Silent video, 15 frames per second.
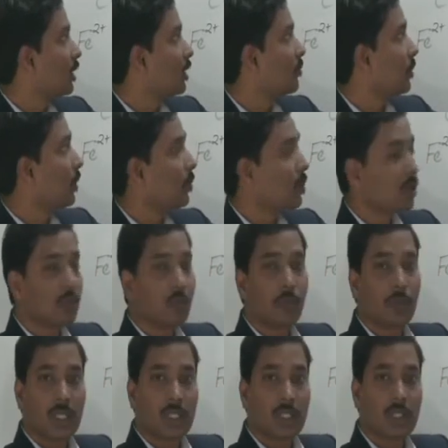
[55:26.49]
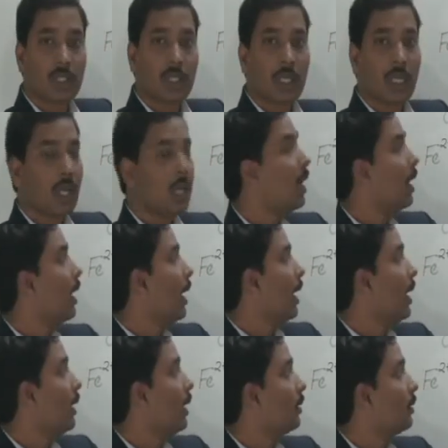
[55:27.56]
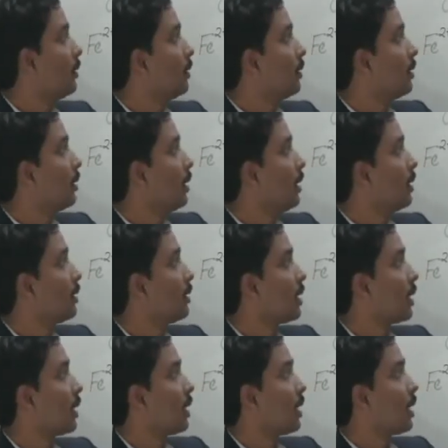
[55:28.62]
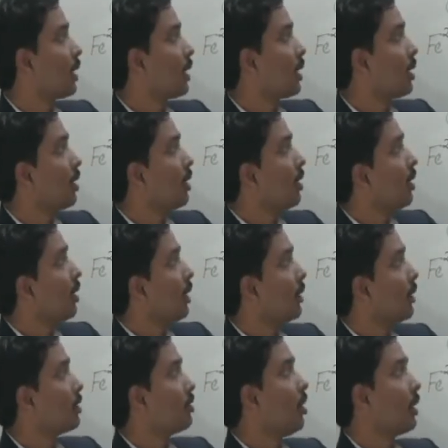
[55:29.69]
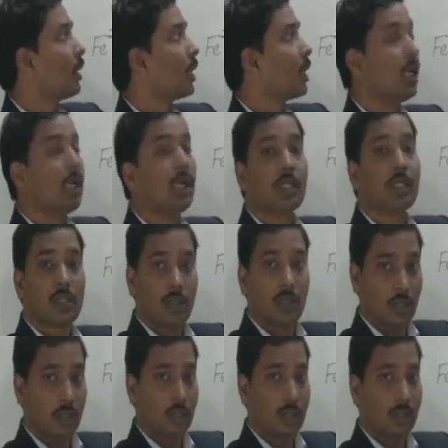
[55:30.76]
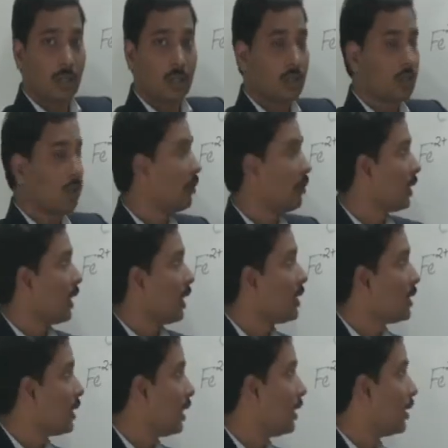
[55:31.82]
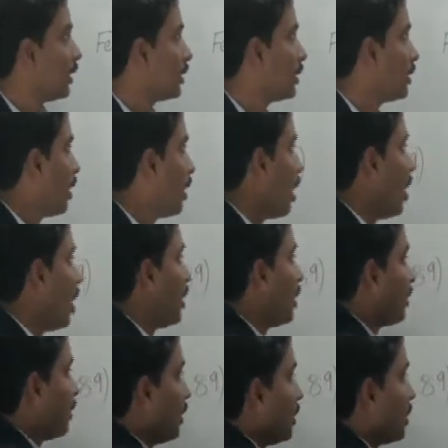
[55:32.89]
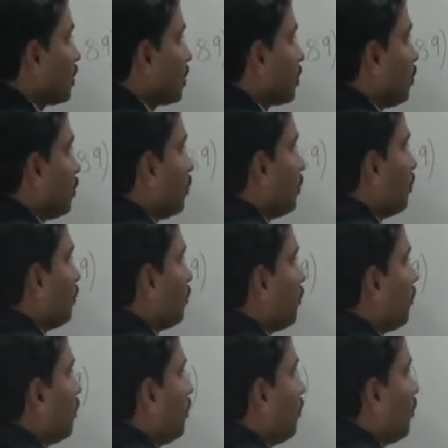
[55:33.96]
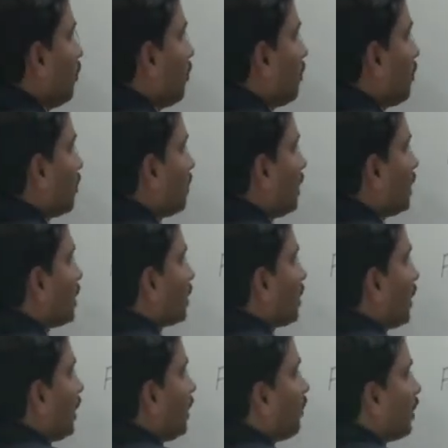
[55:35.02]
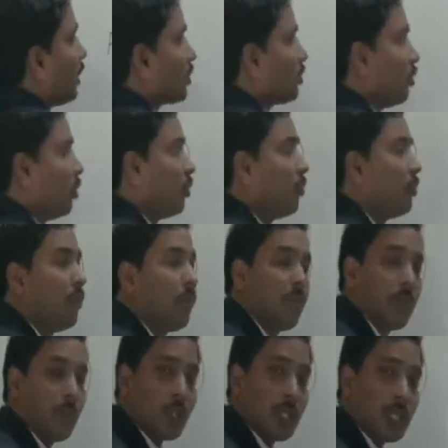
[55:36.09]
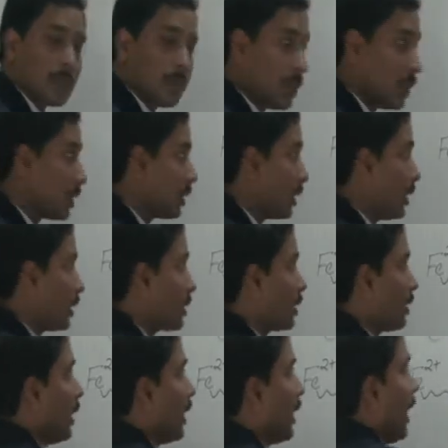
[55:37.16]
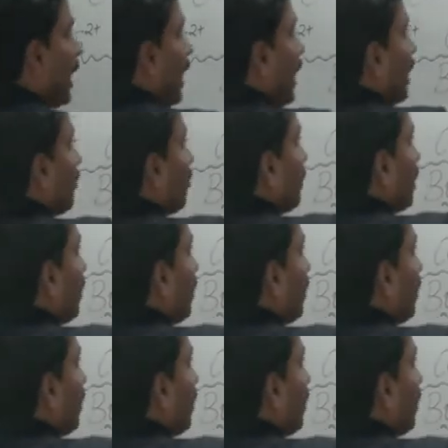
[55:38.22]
that is Pb2 plus, and it is not a colored salt. So we can say that these two These three will show borax B test, and